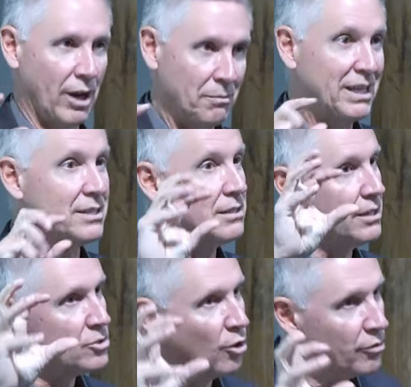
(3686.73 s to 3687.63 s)
I mean, it's,
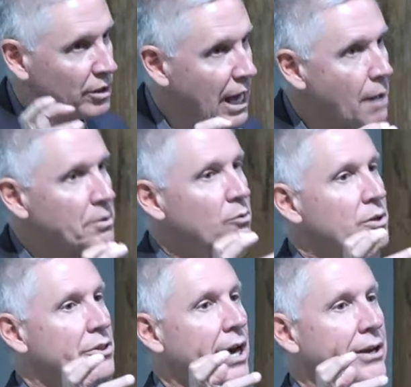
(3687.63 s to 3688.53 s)
it's overlapping
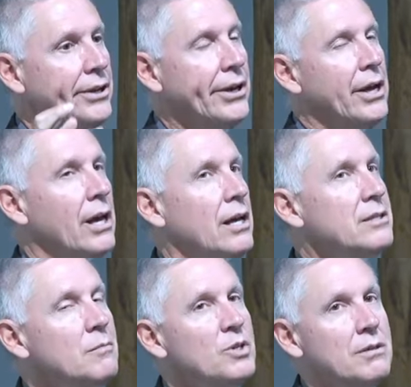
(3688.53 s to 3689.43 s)
with that. In
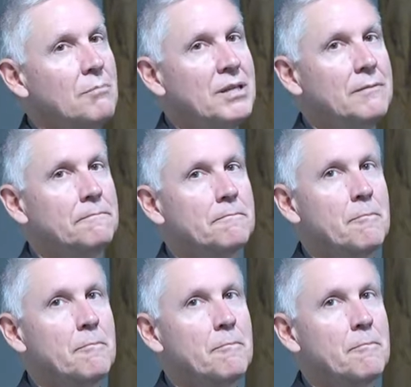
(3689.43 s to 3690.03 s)
some ways, I mean,